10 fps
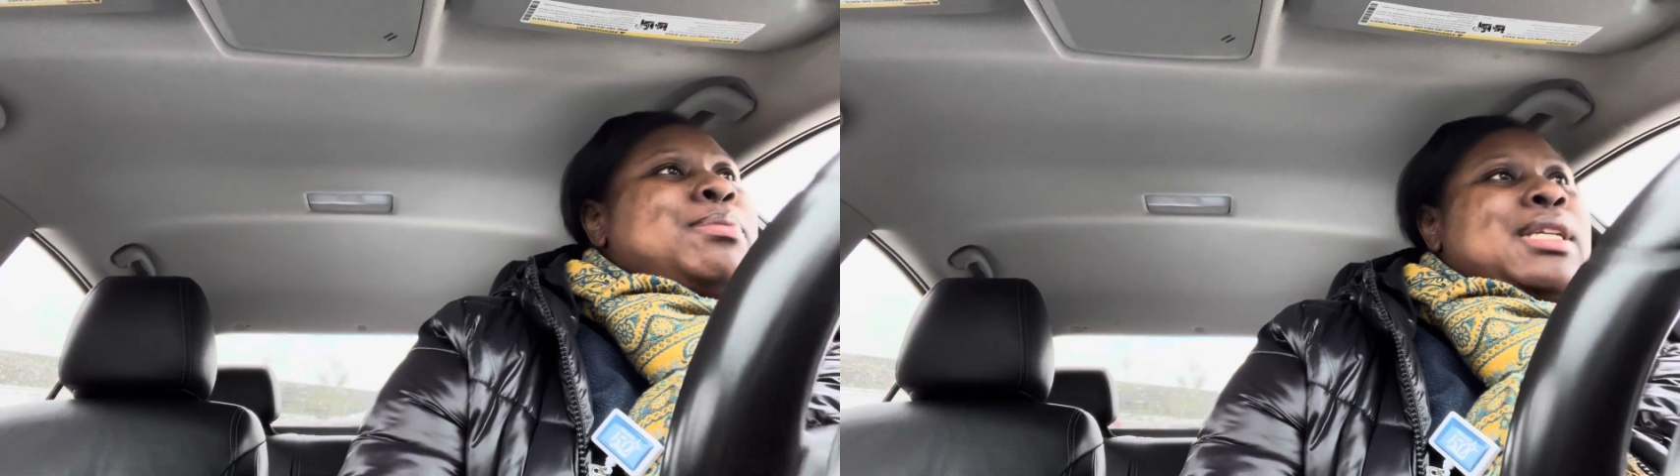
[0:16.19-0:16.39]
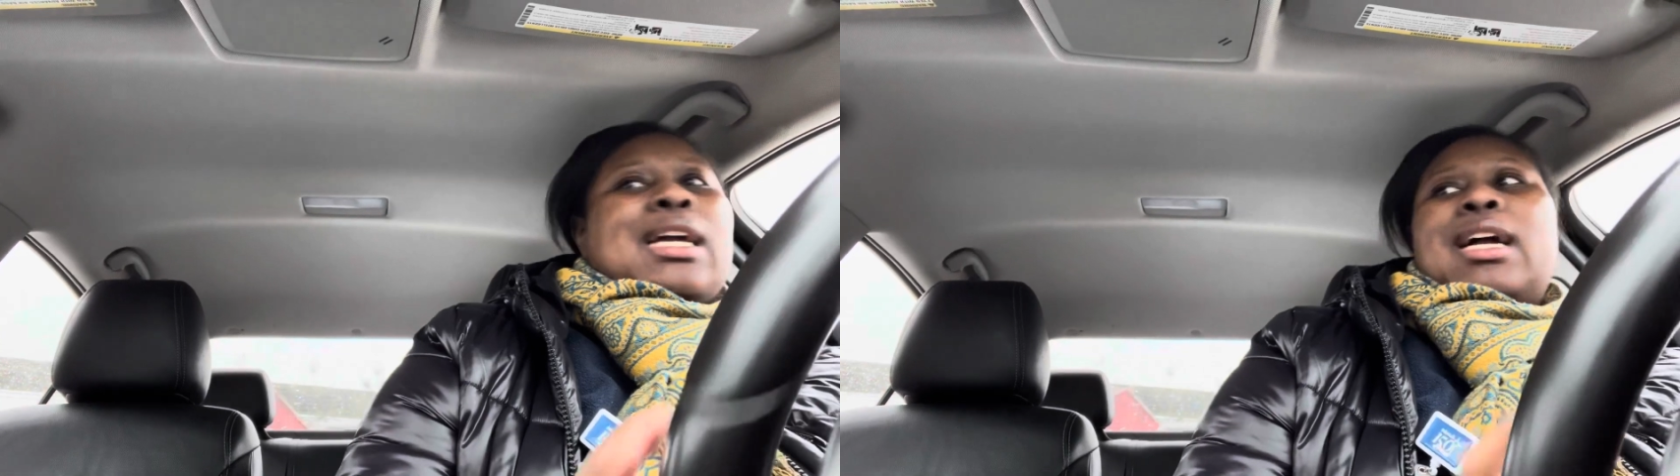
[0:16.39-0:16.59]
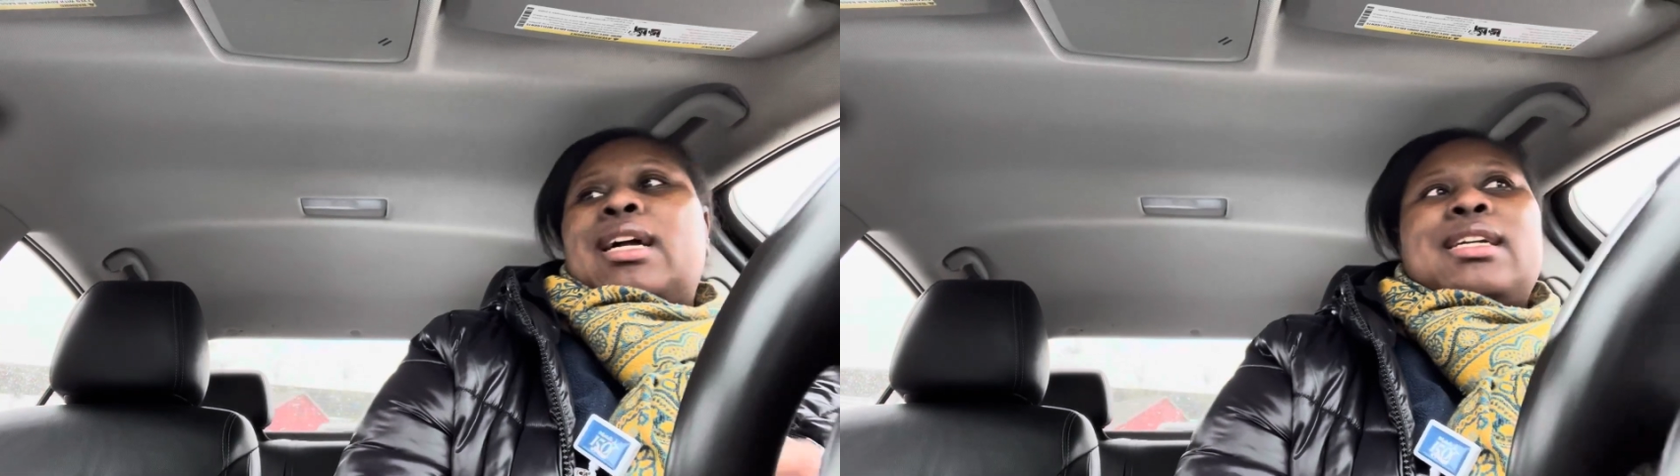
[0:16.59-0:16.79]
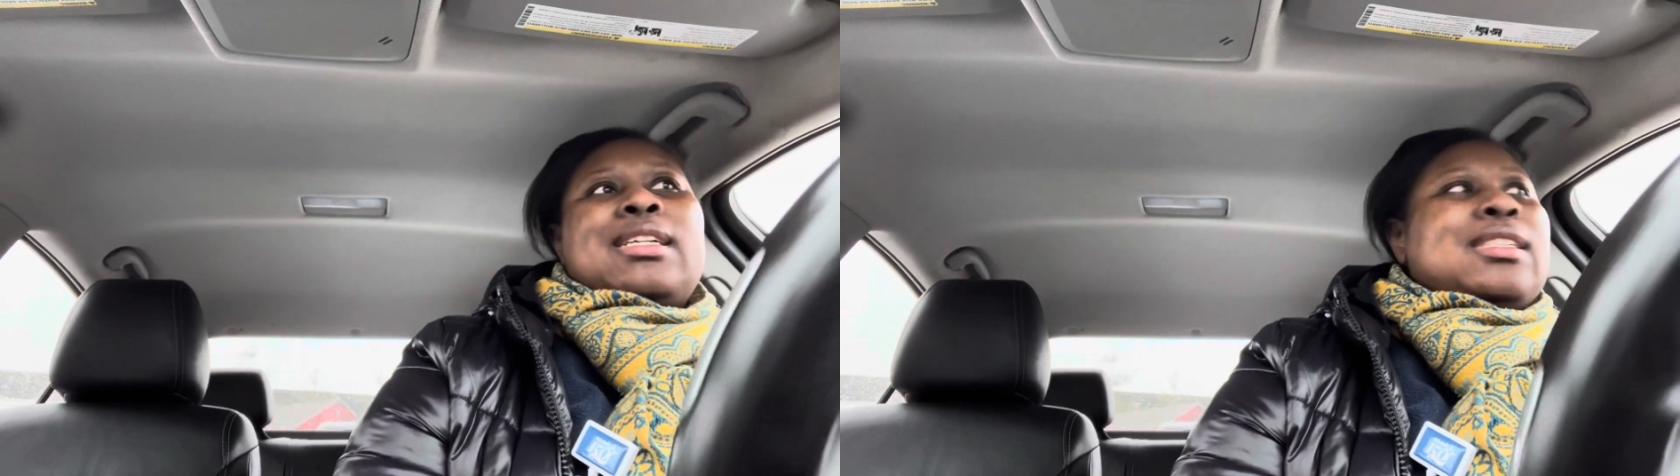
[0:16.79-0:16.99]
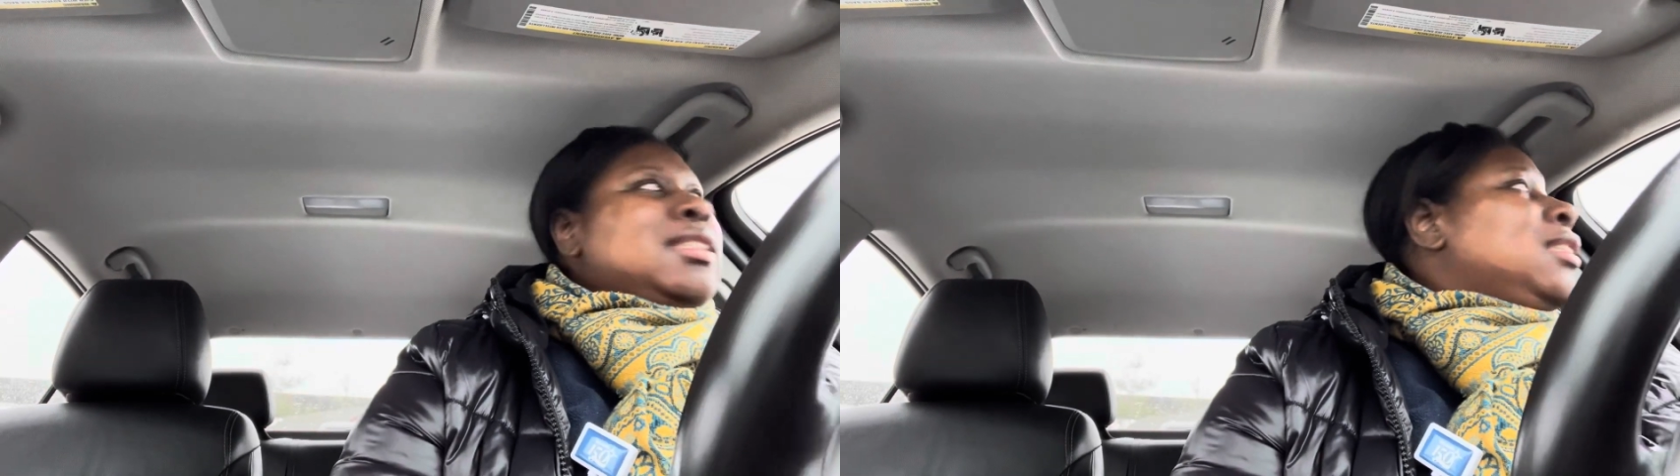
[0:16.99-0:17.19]

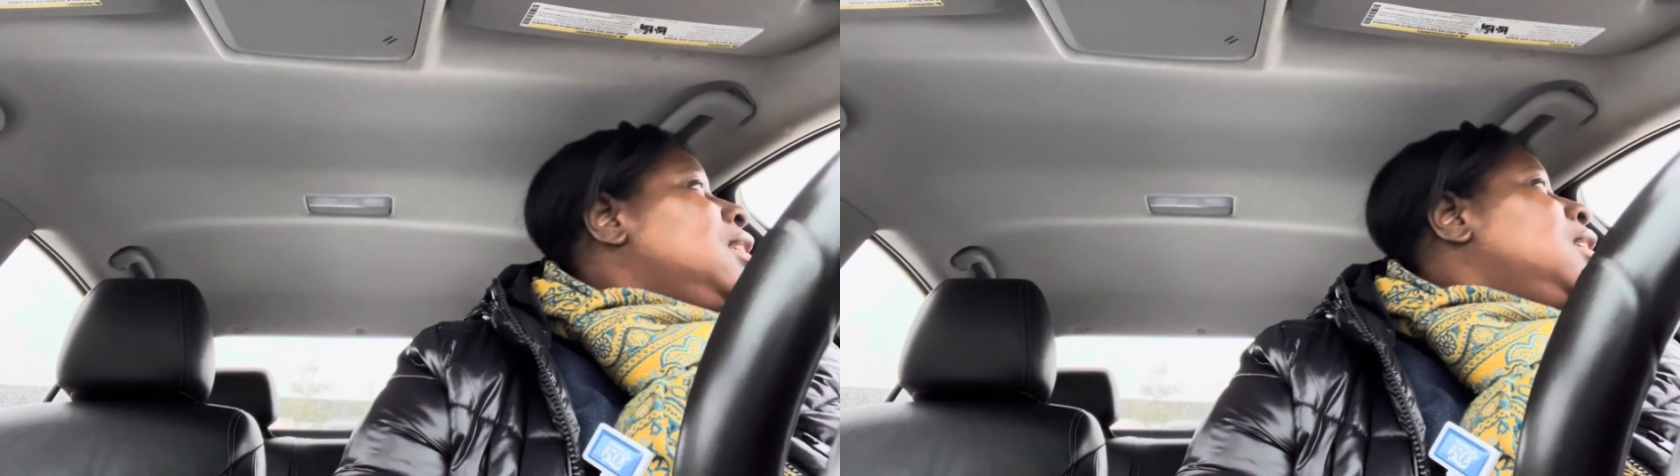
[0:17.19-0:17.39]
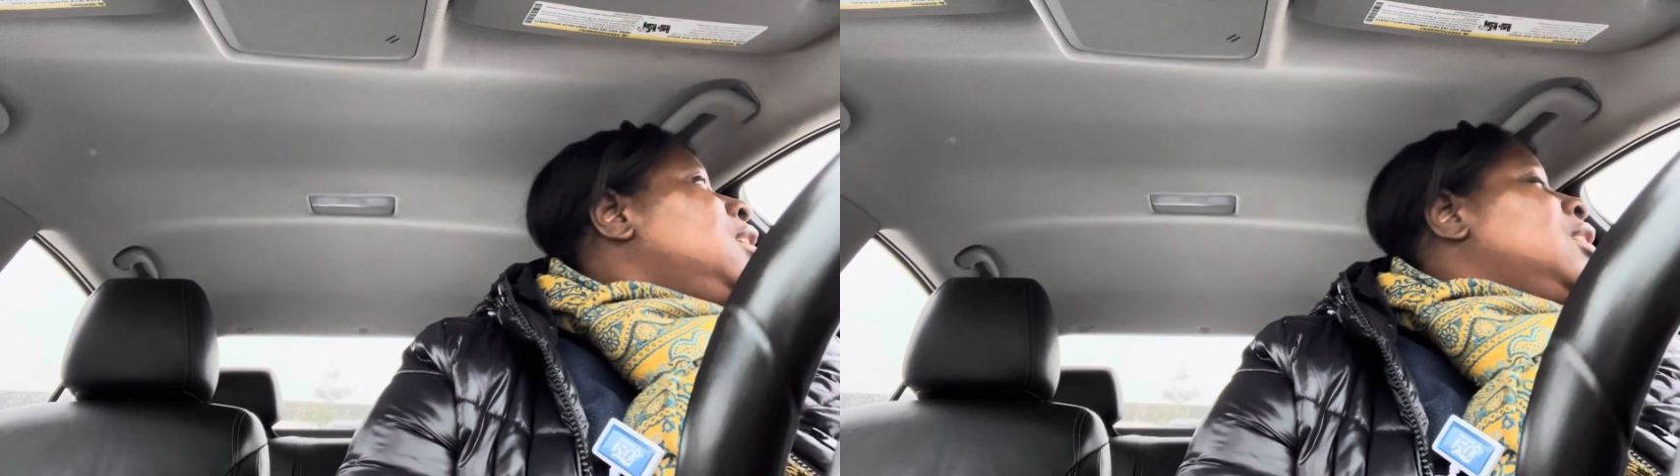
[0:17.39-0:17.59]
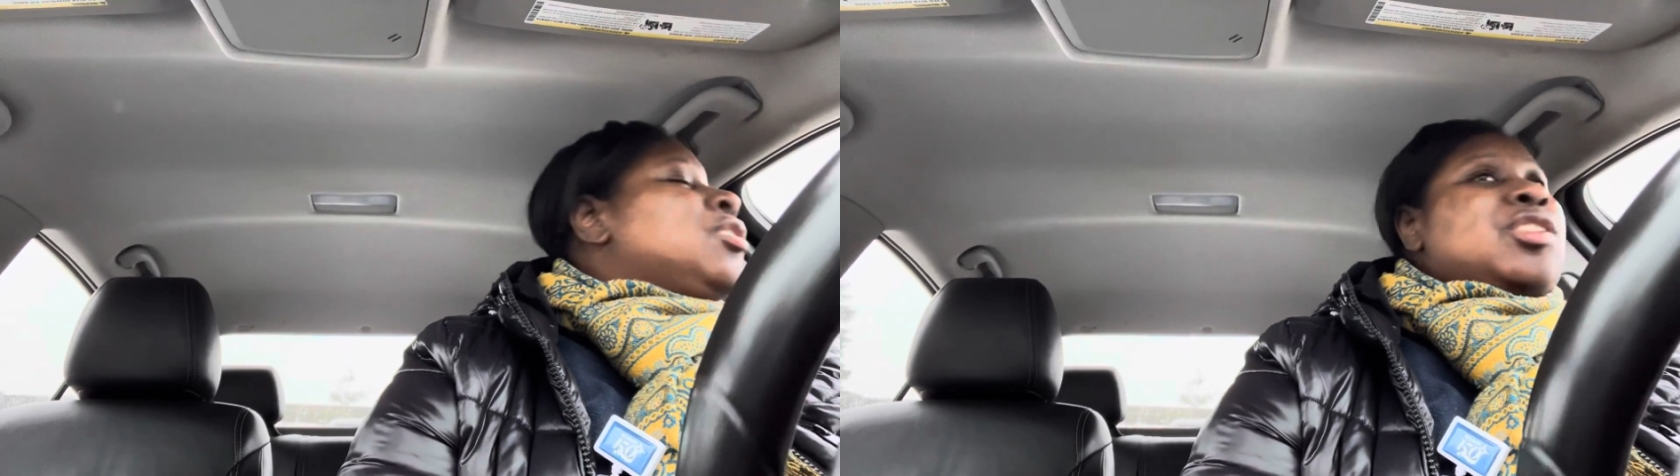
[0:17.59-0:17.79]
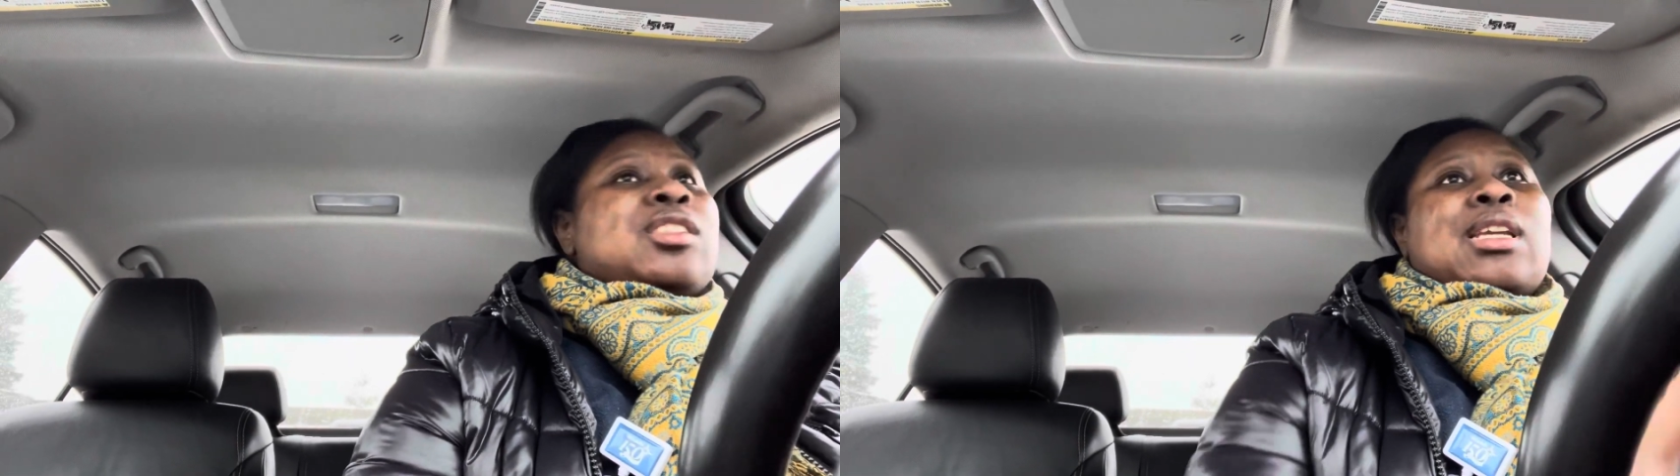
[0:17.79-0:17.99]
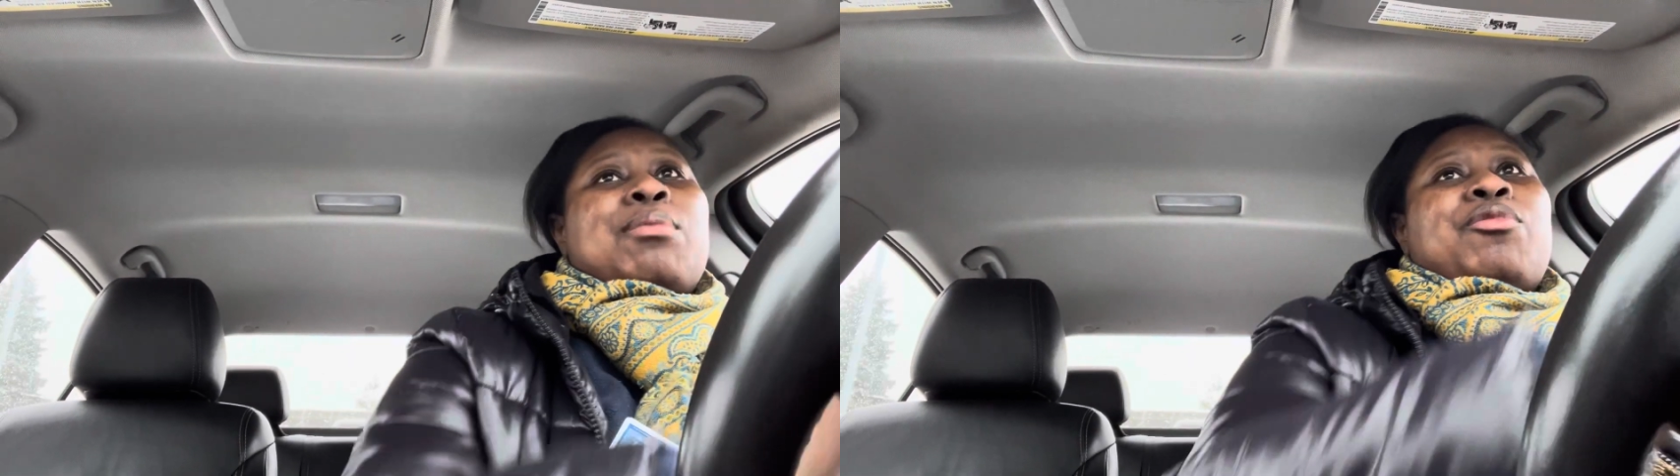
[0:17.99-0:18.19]
behind
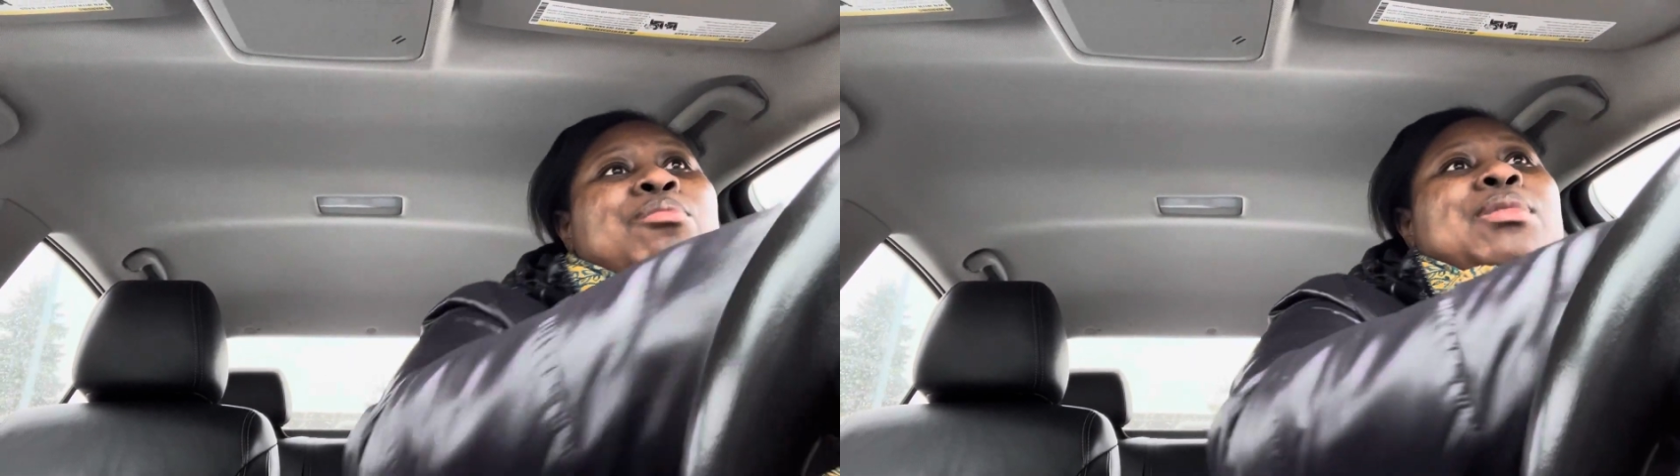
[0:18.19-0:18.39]
just came from